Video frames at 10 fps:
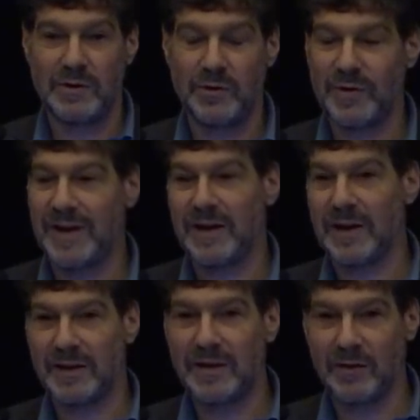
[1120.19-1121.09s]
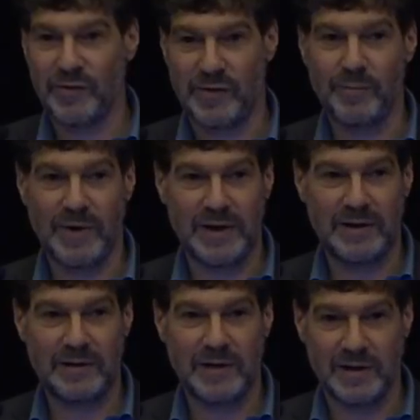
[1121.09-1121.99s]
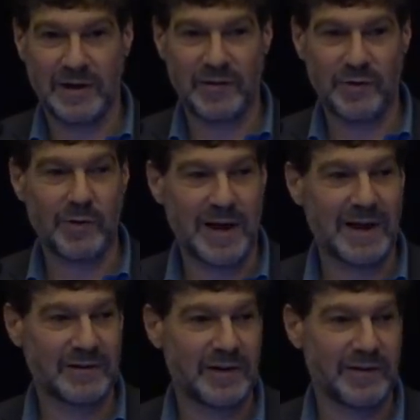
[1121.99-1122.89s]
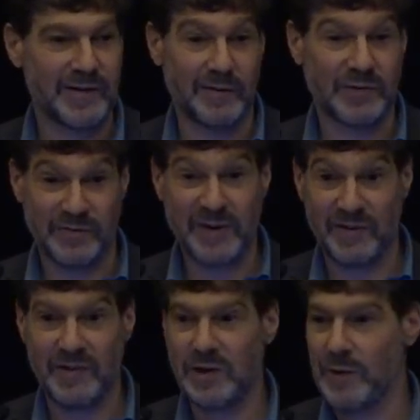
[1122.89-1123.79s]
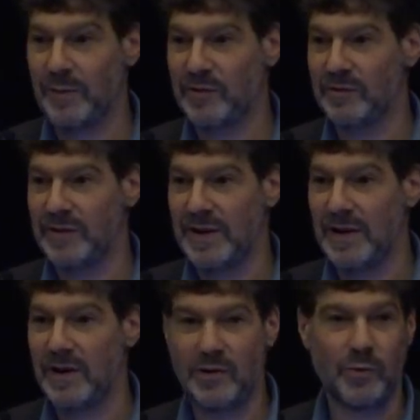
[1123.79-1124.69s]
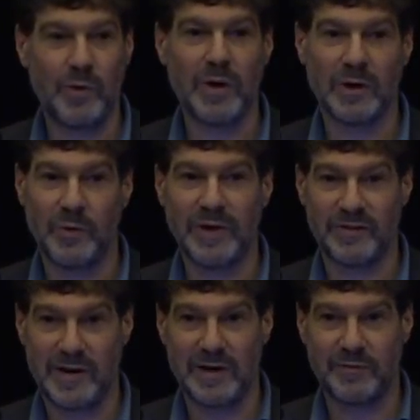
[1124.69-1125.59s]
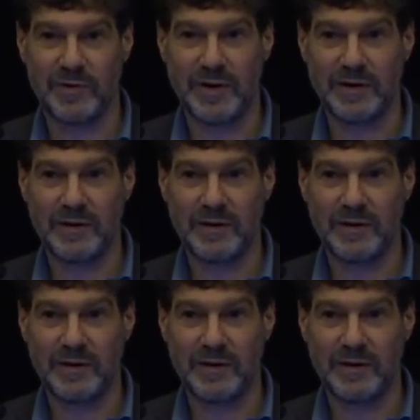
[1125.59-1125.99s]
You cannot kill somebody unless you are acting in self-defense, and then you absolutely can, and you'll walk away scot-free.